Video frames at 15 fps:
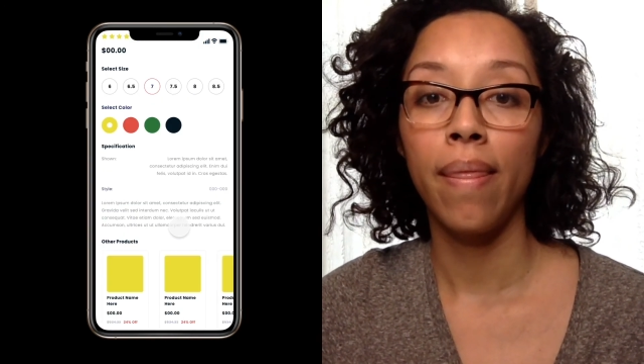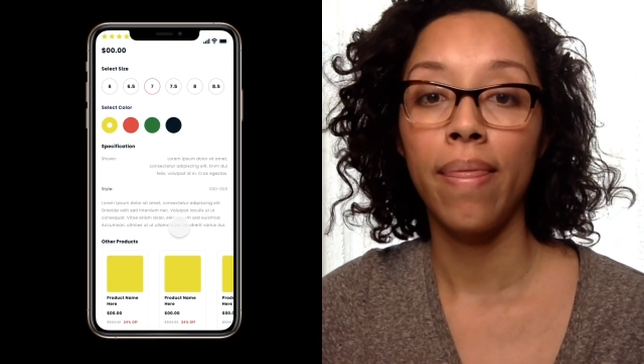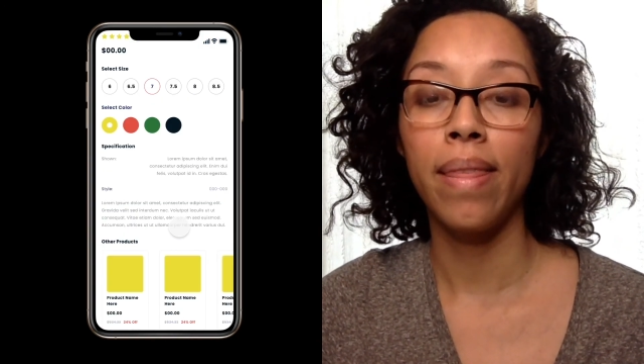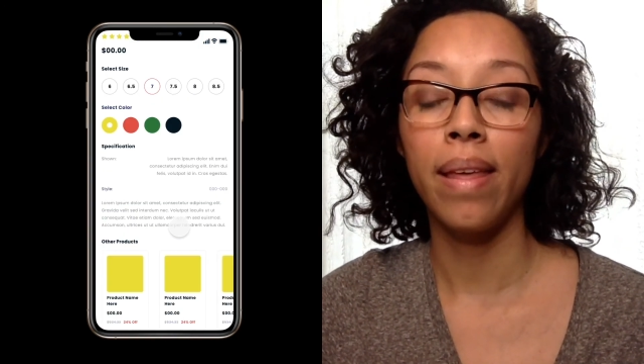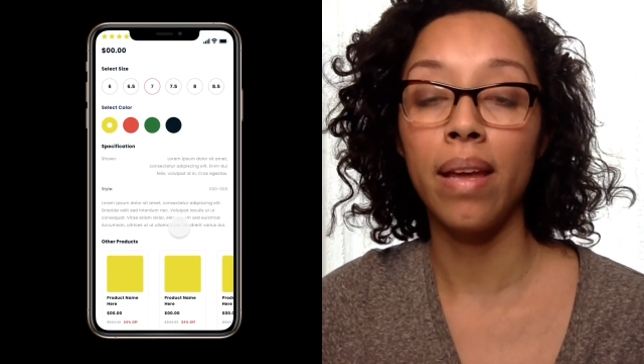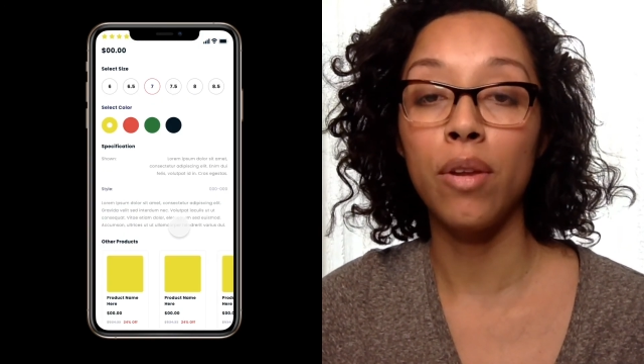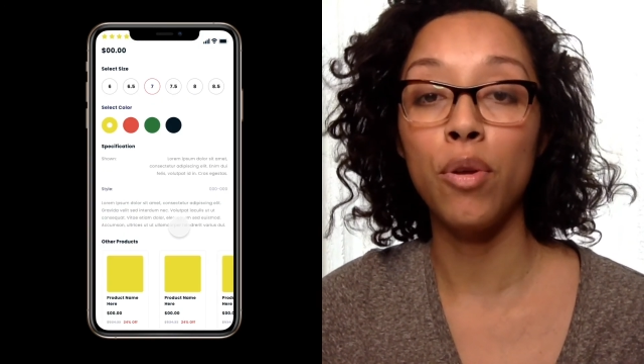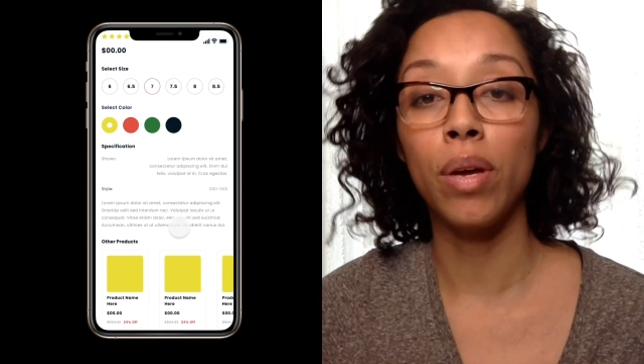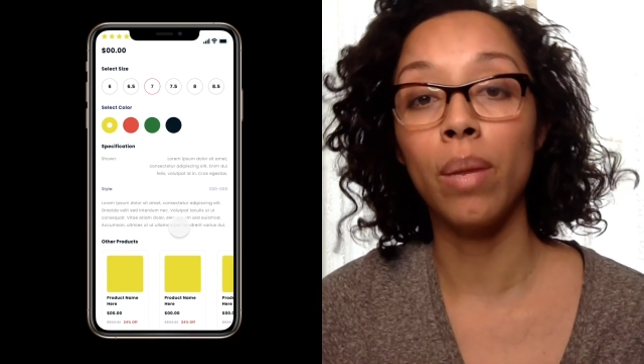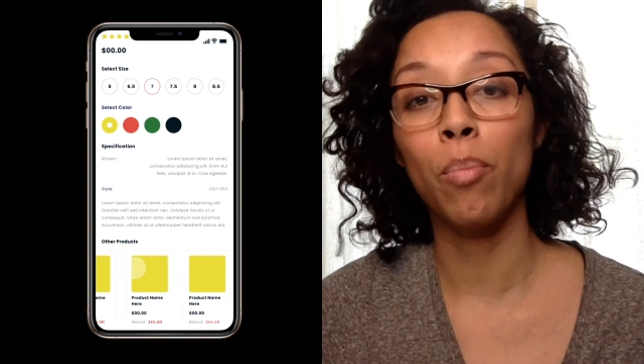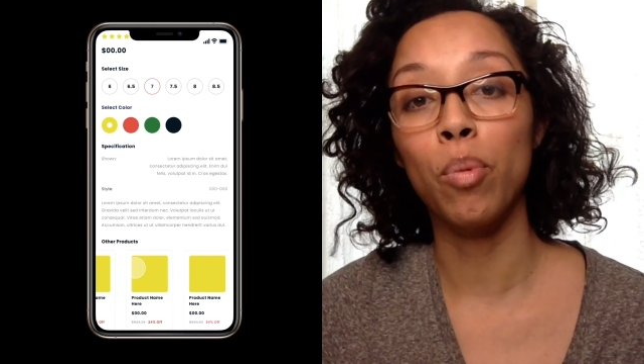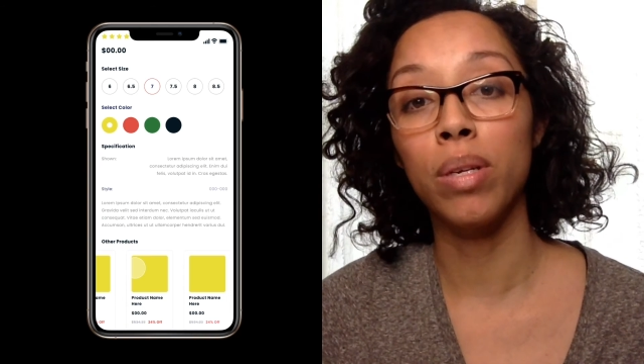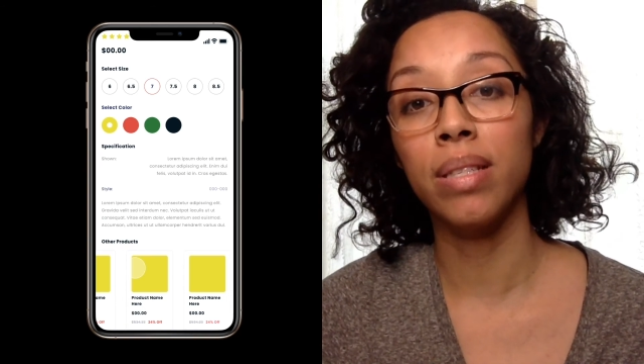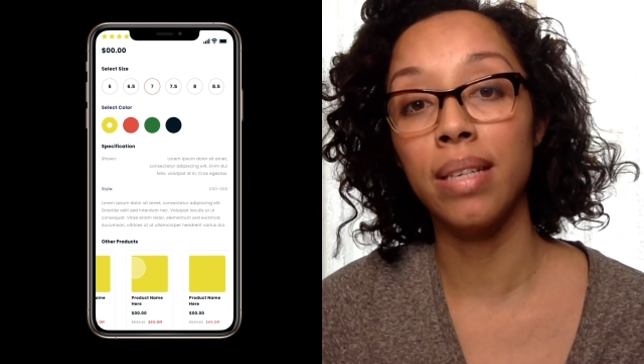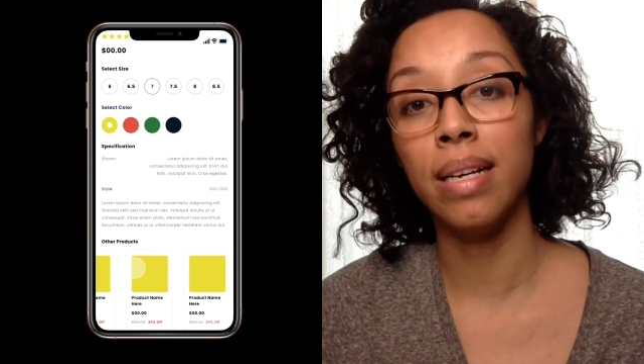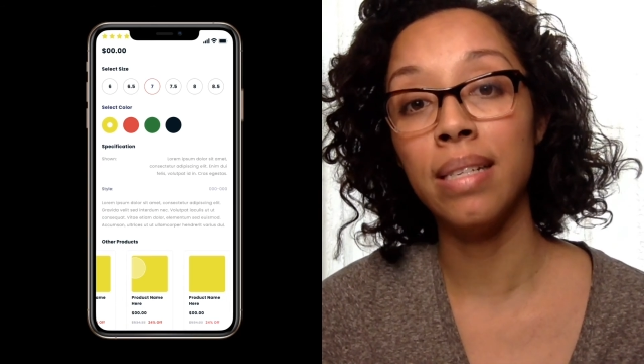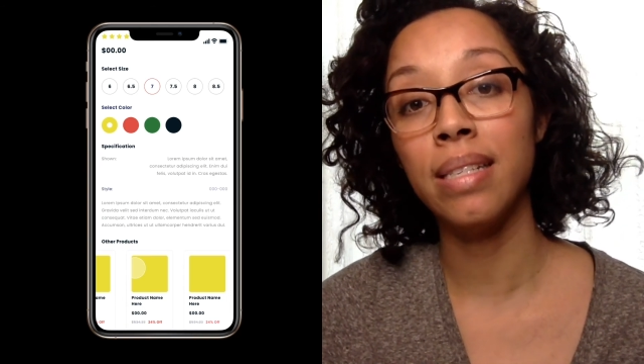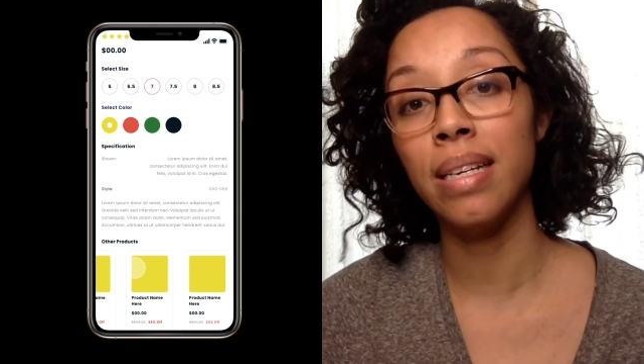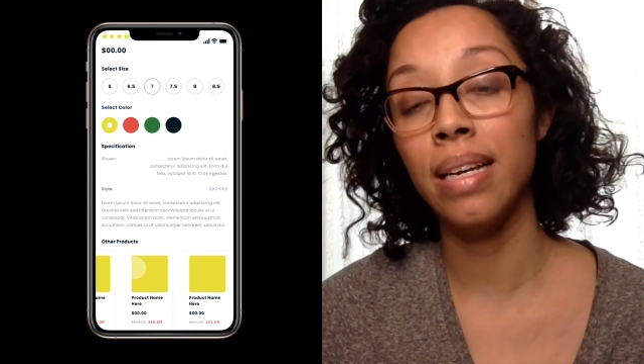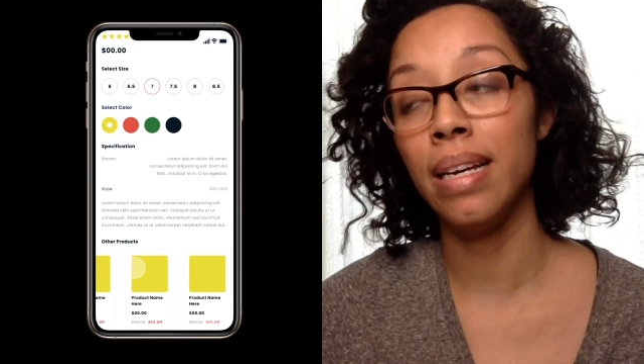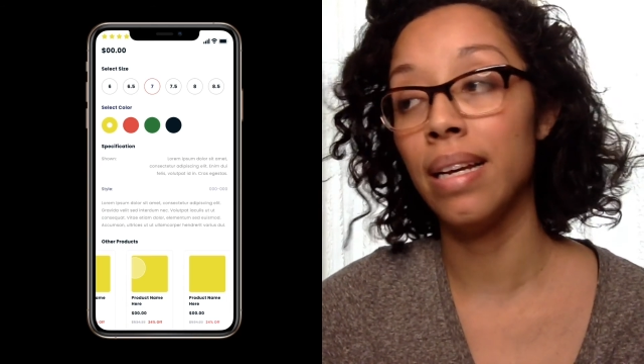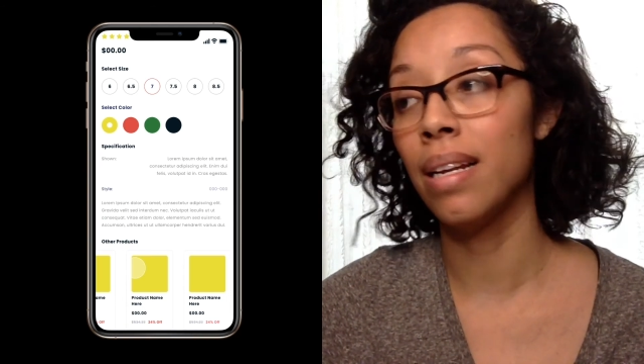then you can
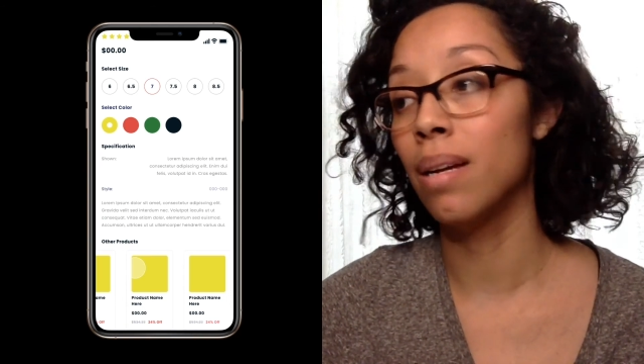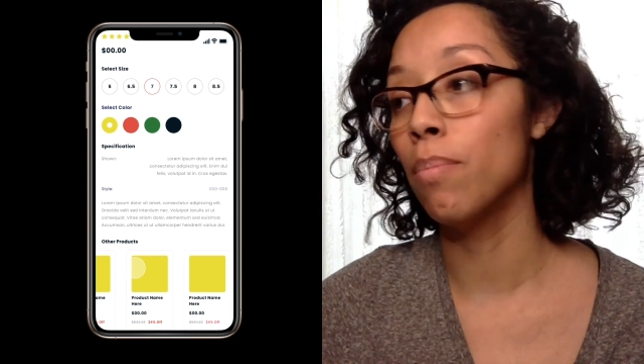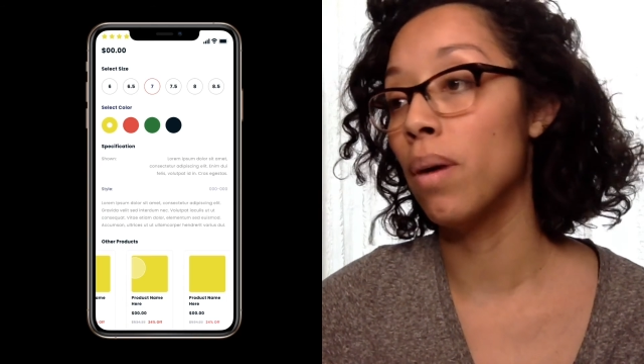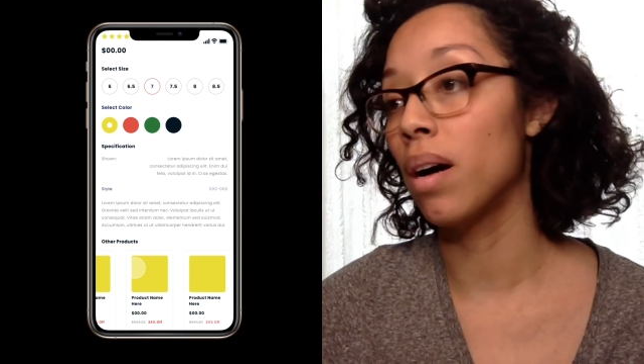present it in a